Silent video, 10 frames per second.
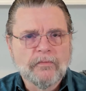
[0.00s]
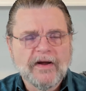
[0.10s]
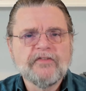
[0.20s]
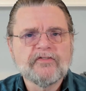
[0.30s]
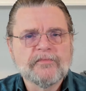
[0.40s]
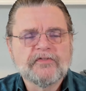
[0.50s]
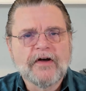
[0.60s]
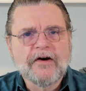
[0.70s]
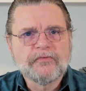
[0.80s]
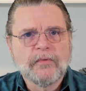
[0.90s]
write some
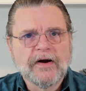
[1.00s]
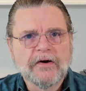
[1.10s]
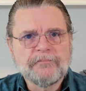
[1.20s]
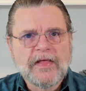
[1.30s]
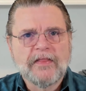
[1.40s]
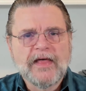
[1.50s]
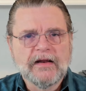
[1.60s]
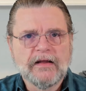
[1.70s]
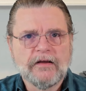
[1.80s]
software that